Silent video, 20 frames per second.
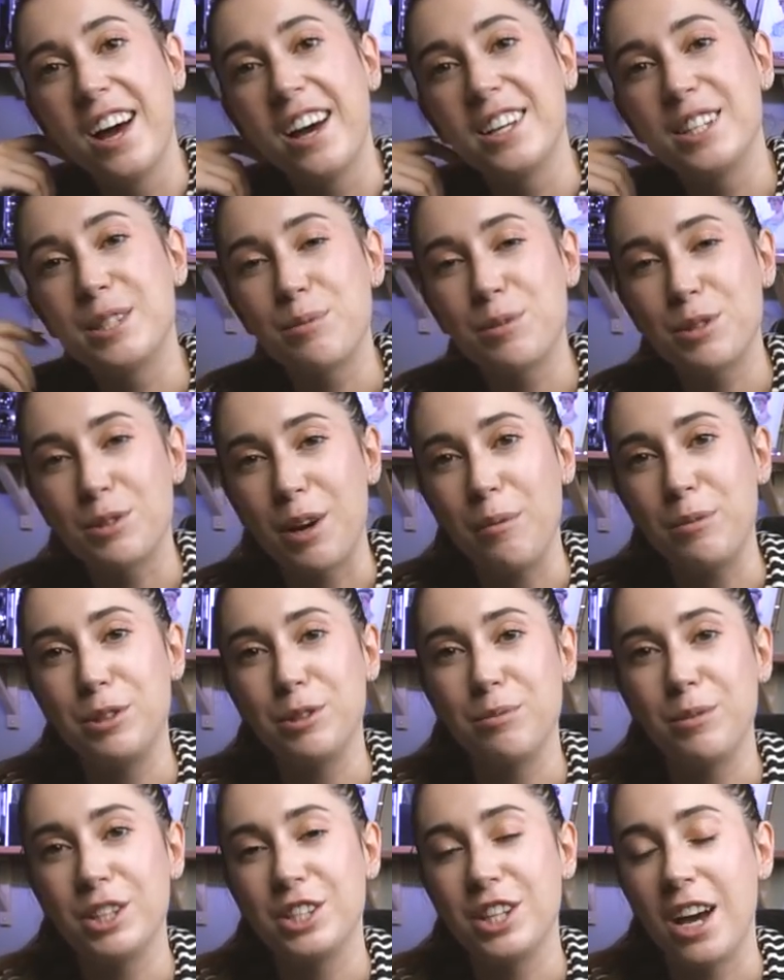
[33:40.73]
Subscribe
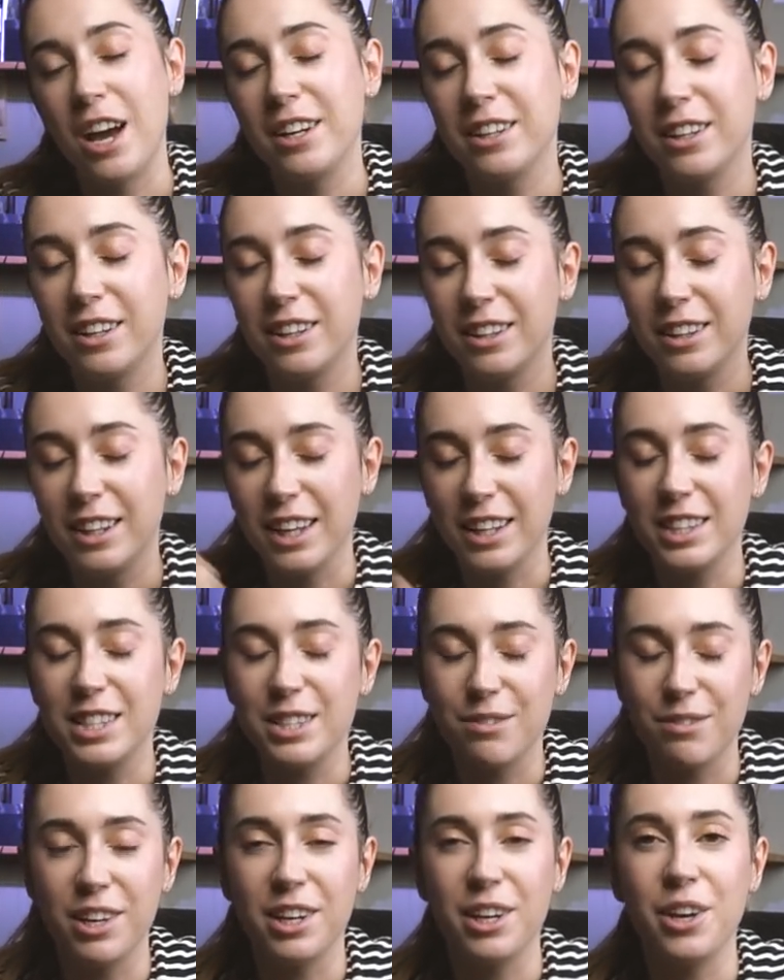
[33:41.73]
to my channel, like
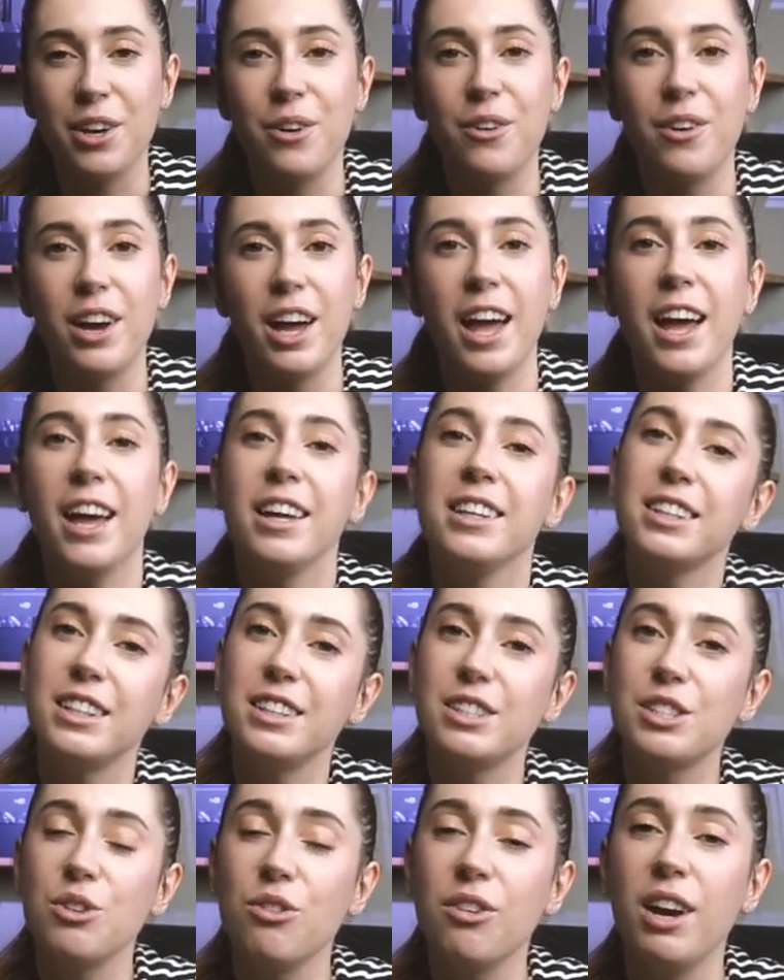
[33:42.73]
this video, and
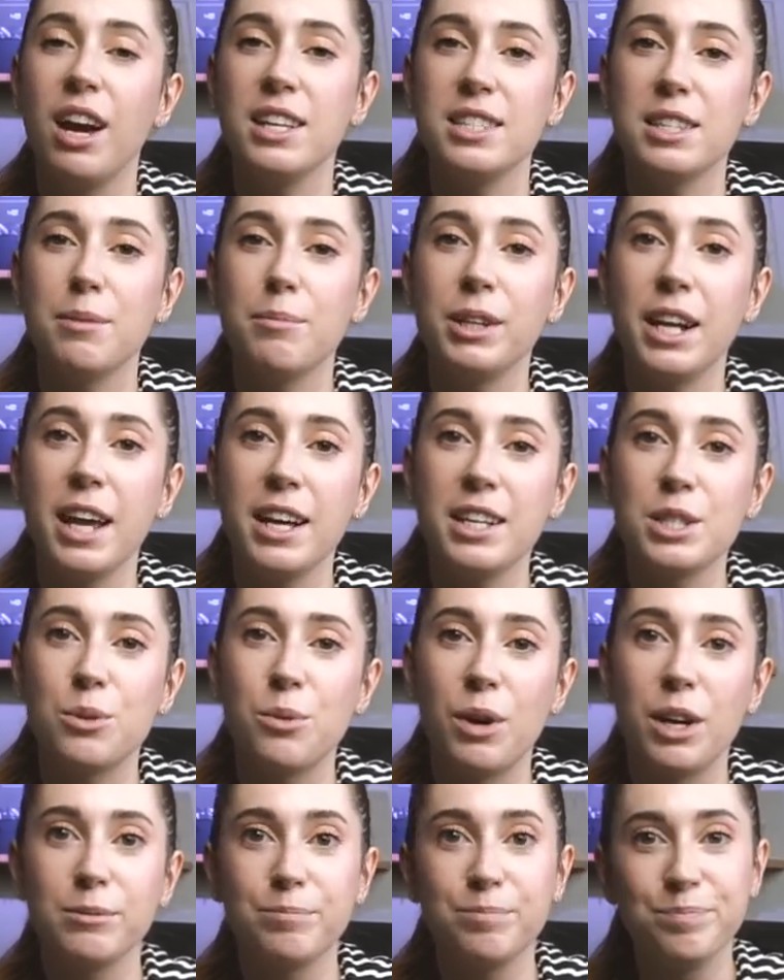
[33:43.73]
I'll see you guys in my next
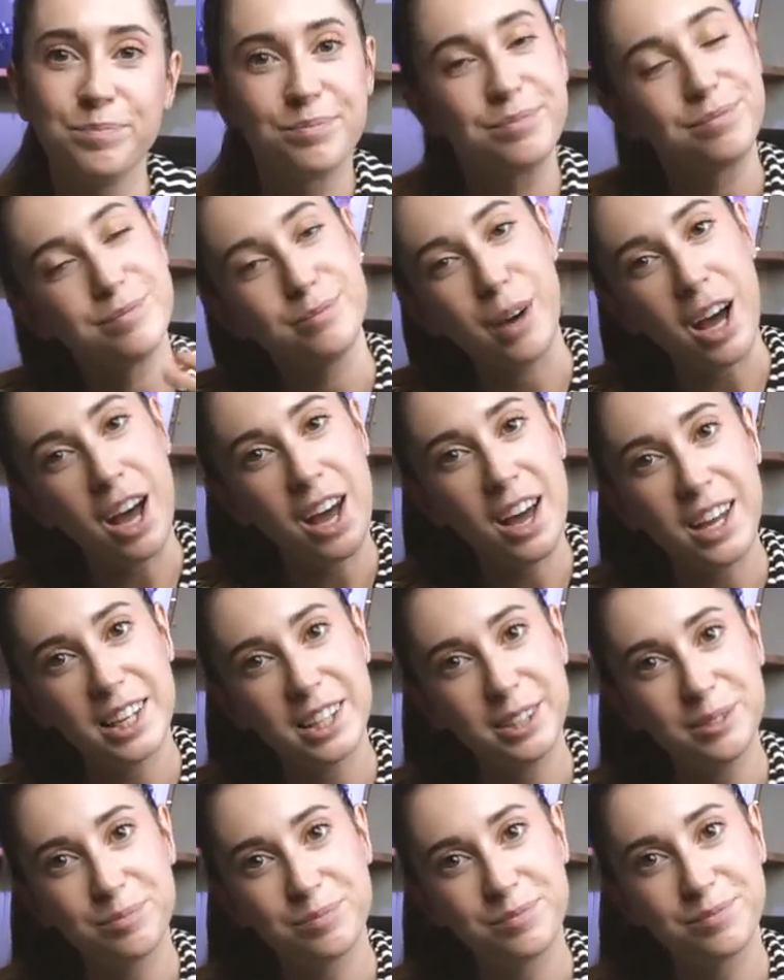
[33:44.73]
one.
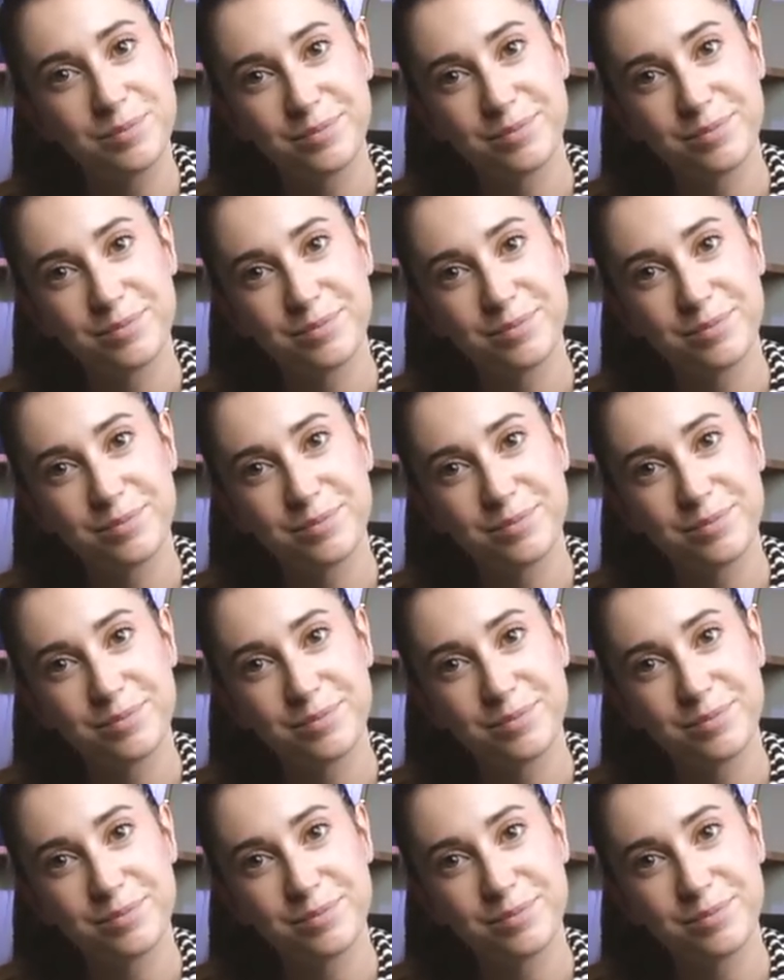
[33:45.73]
Bye!